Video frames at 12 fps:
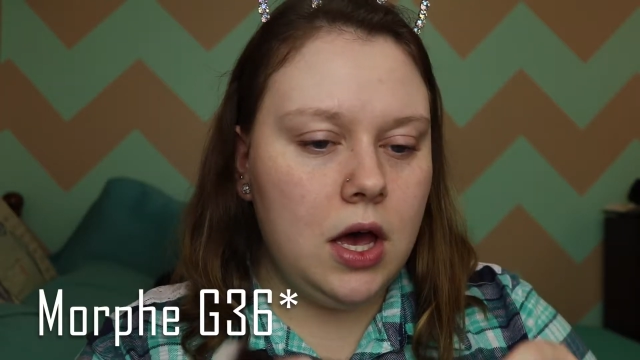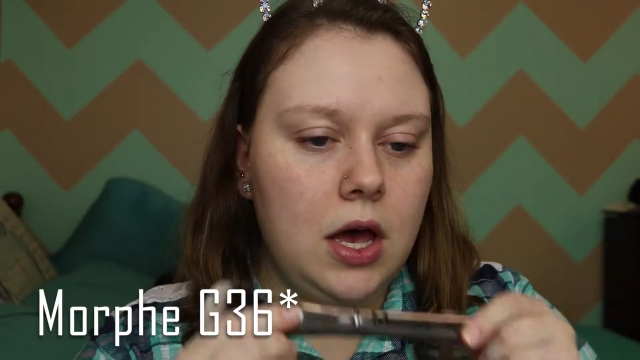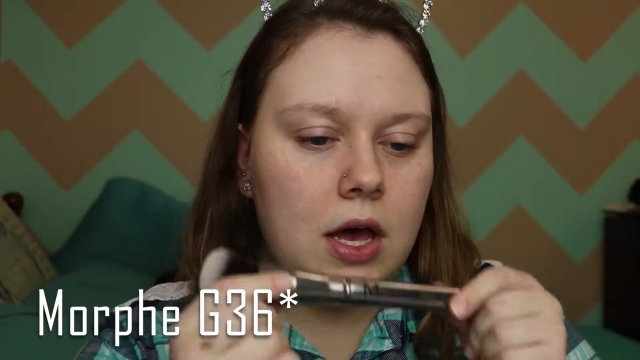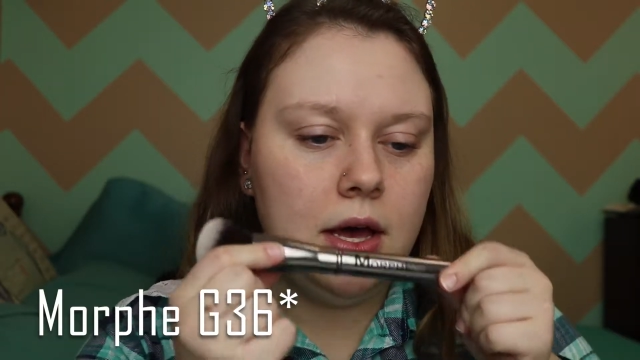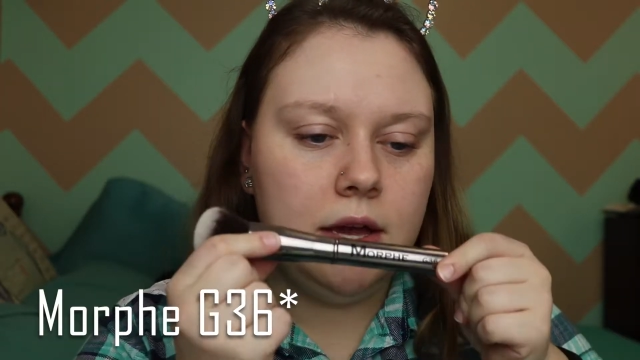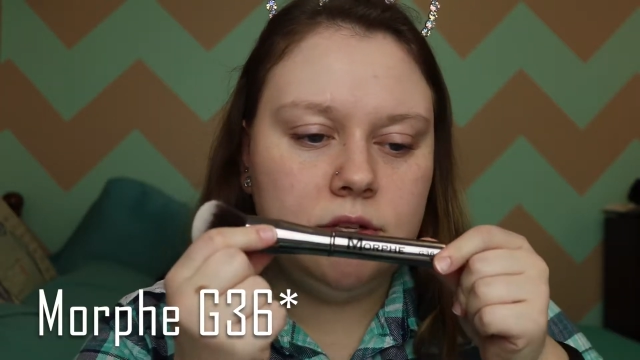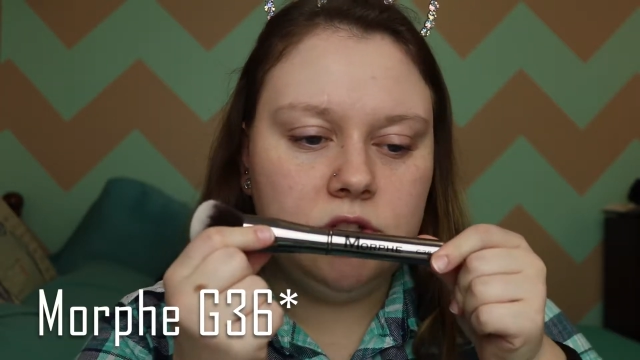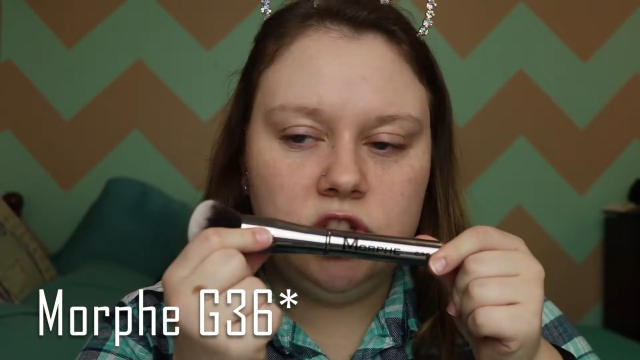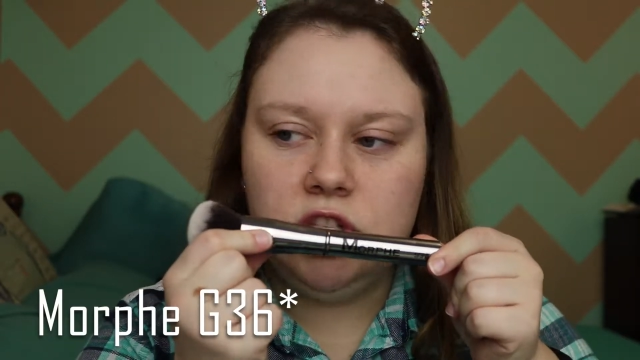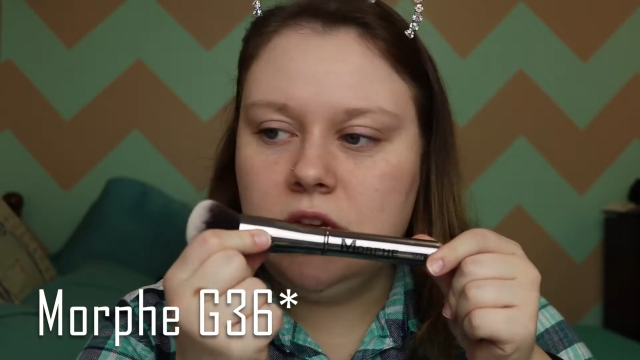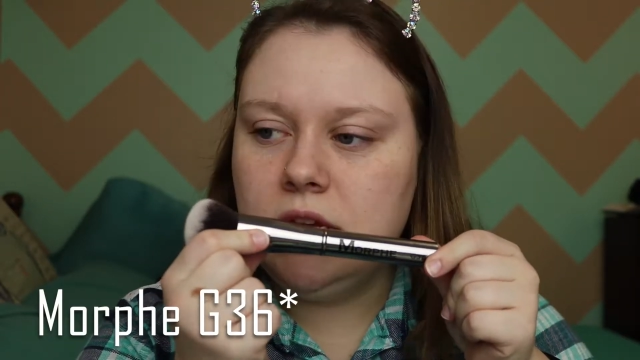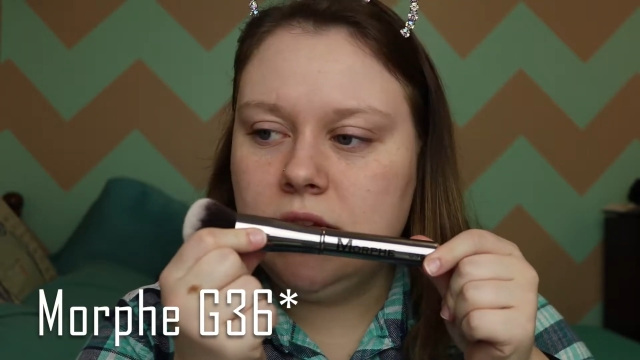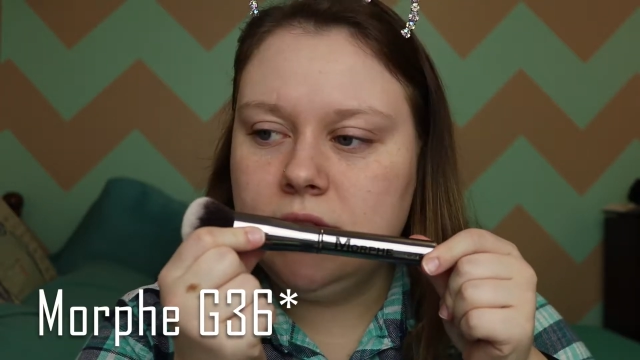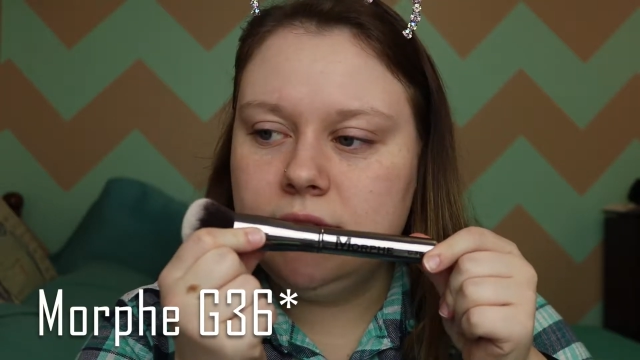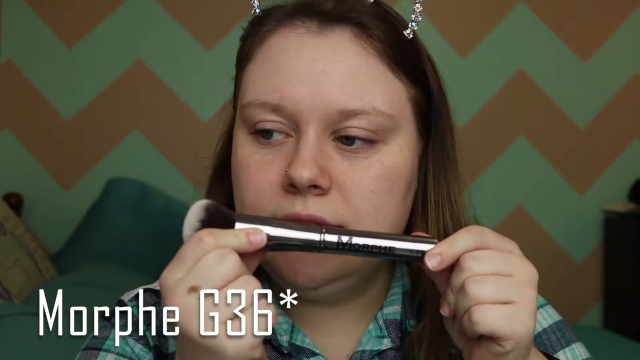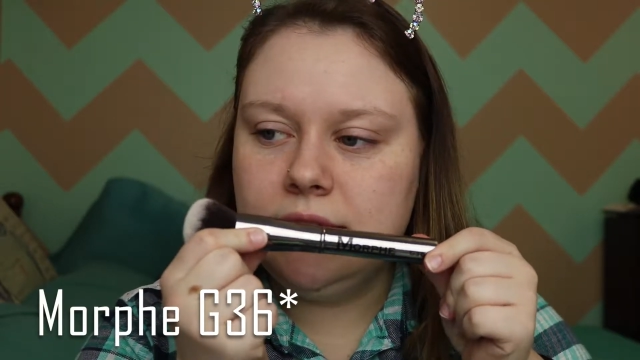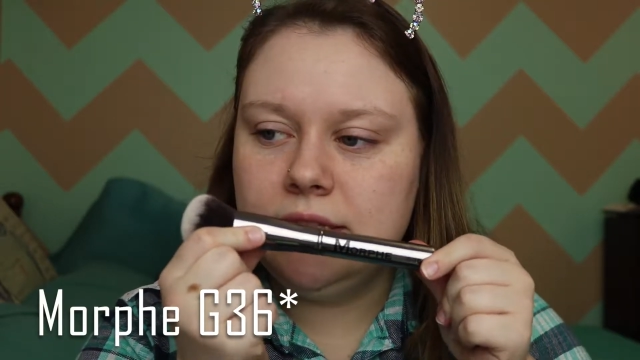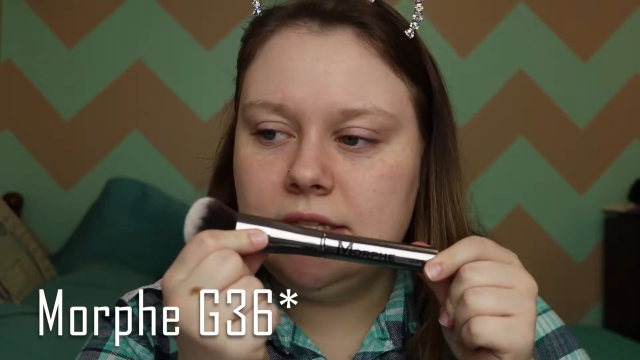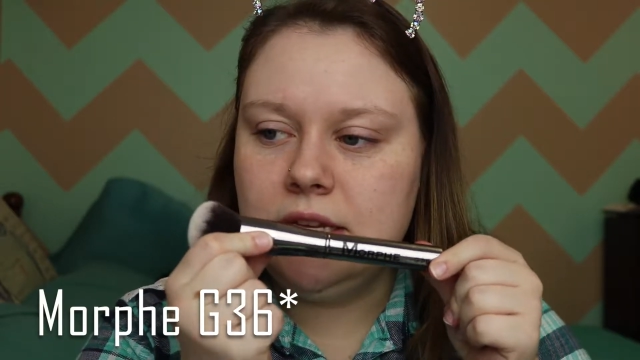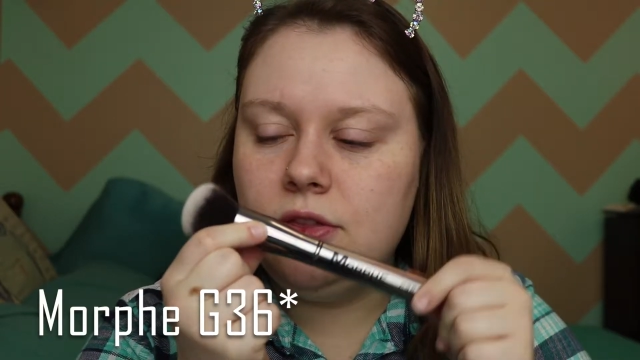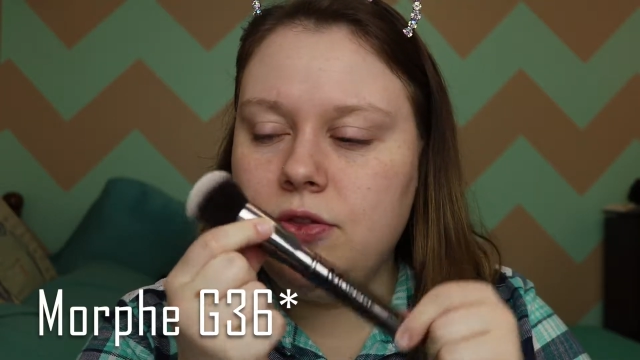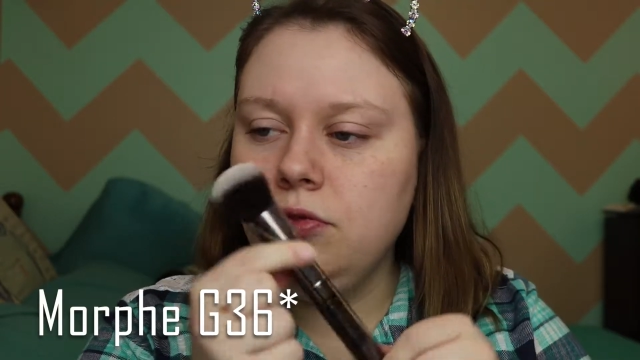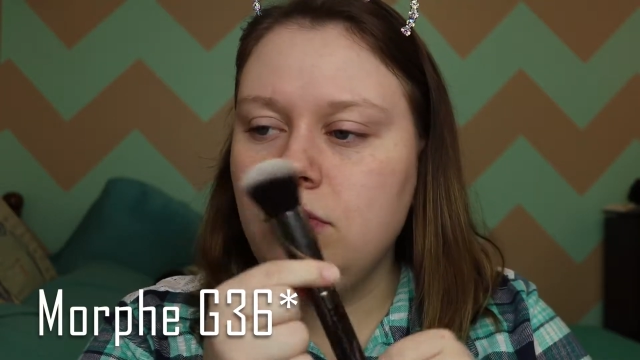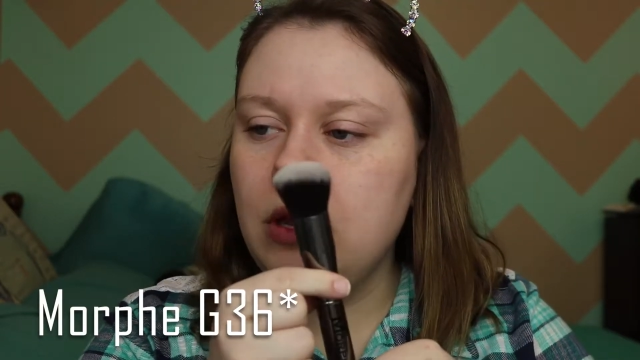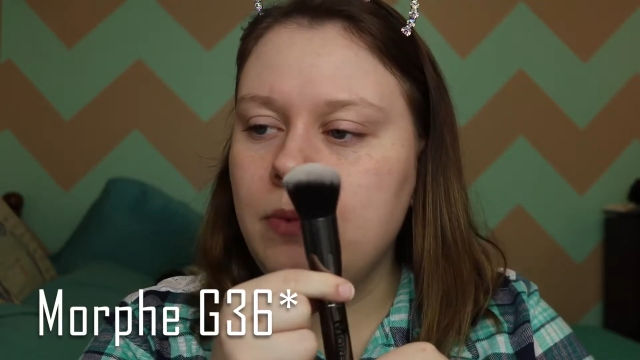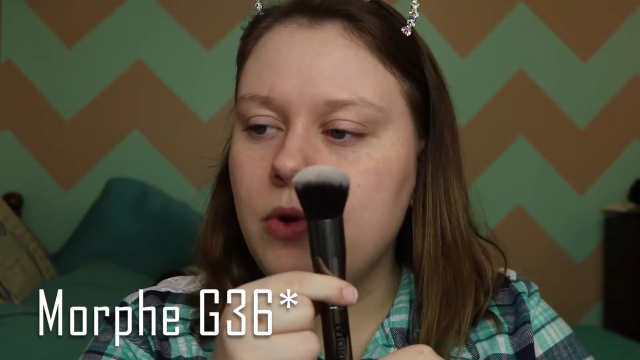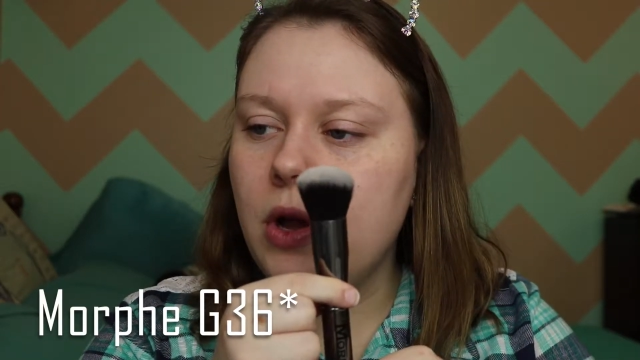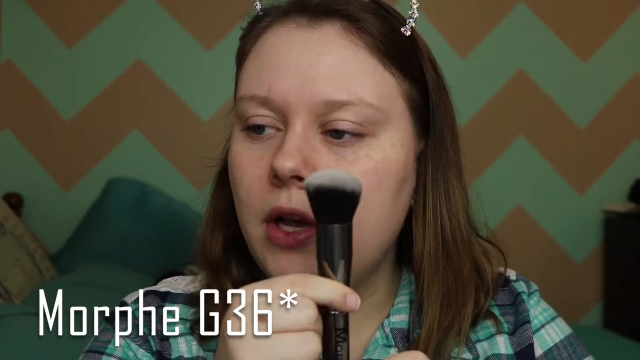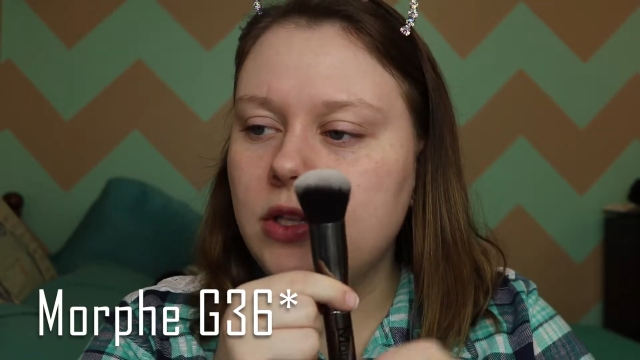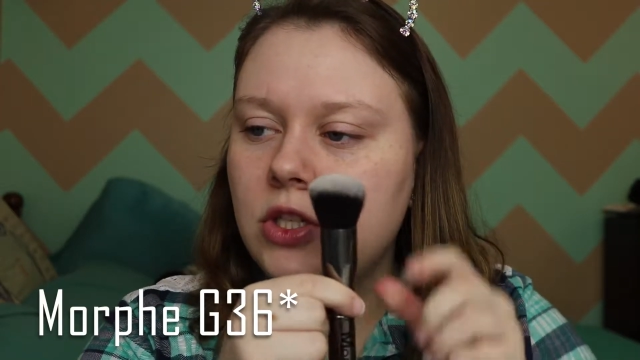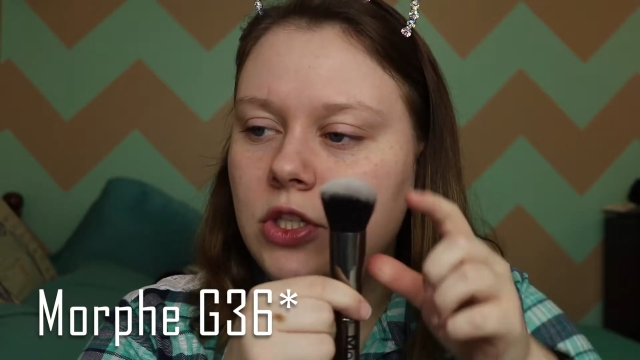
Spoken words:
G63 brush.